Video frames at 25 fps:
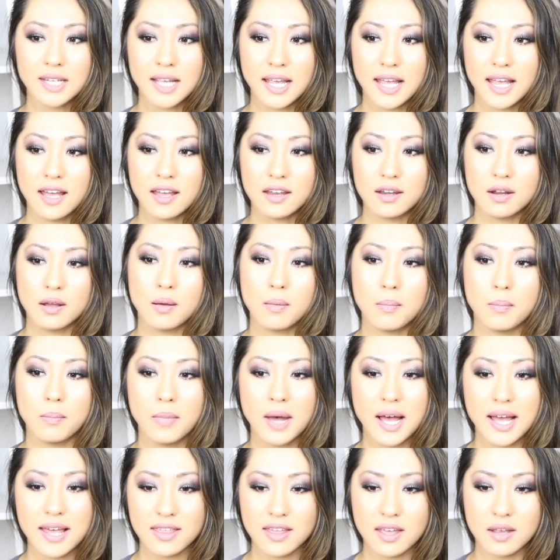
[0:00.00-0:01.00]
And
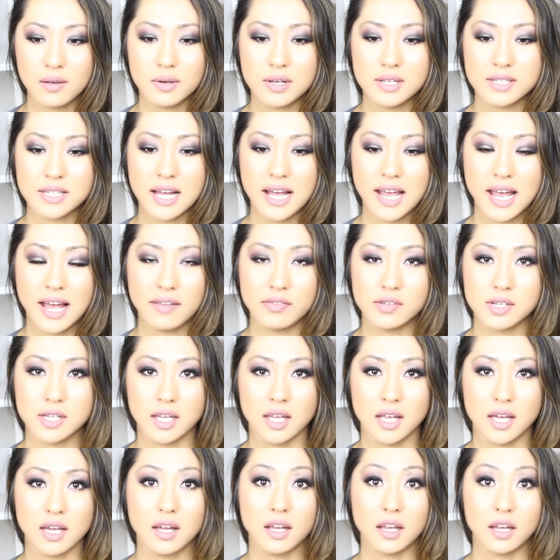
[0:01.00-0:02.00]
my thing was, I have to
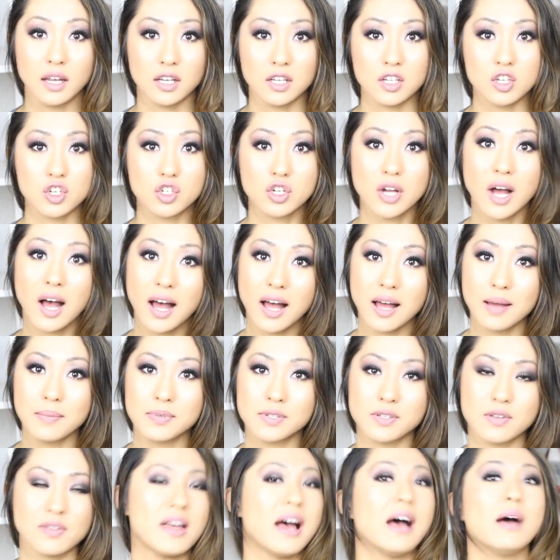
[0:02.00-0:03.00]
get a good
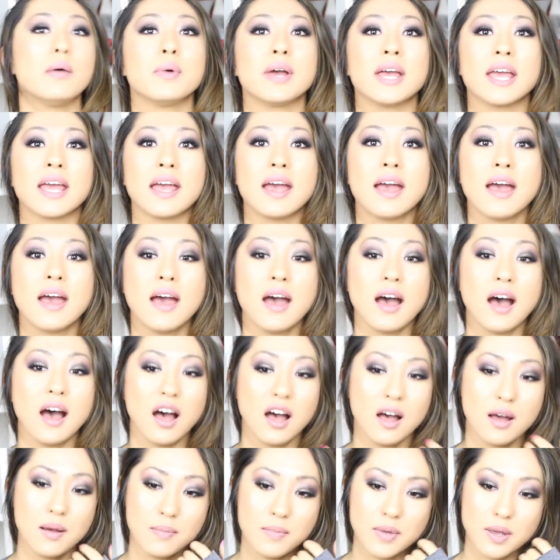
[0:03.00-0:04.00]
job so that way
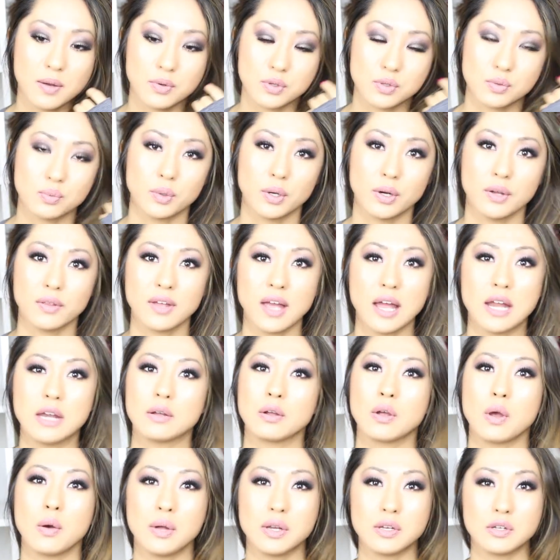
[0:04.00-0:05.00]
it was worth
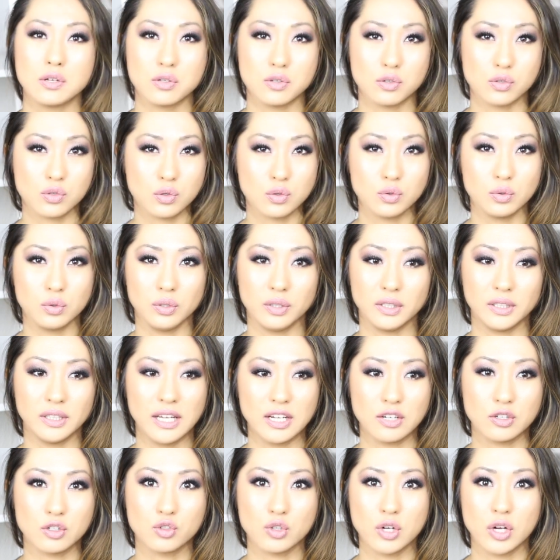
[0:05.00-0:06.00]
kind of going to the school and
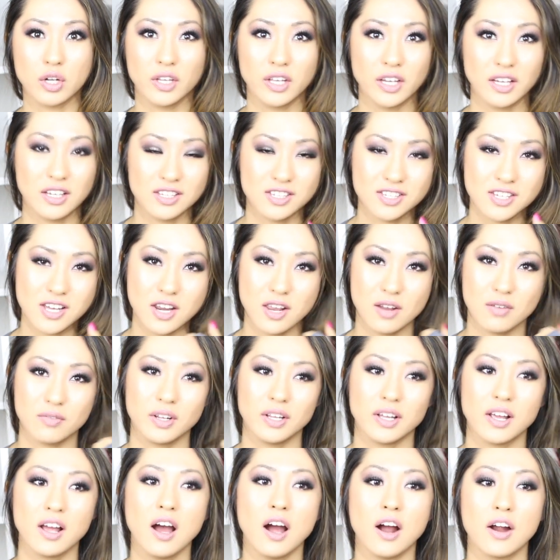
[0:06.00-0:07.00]
like struggling and studying
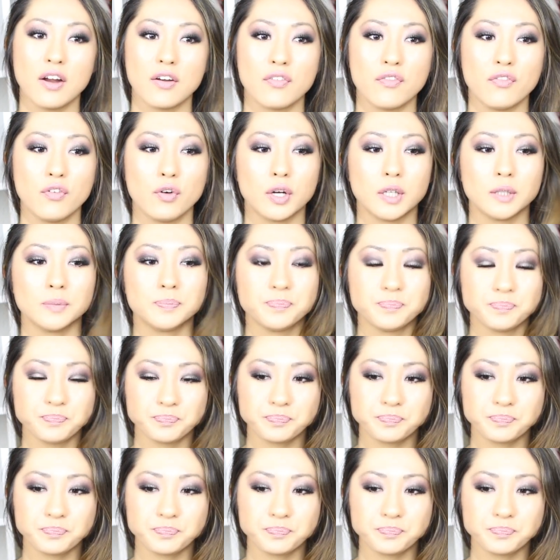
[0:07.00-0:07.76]
really hard for.